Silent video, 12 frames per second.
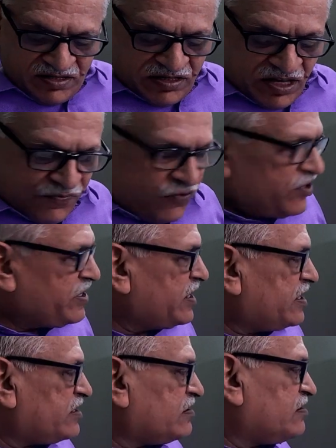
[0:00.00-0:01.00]
Therefore,
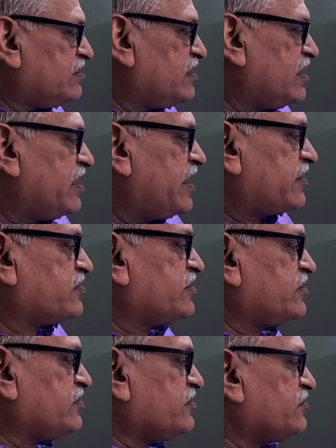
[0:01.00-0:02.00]
here x
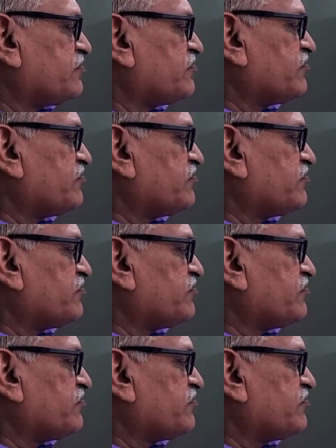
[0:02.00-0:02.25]
is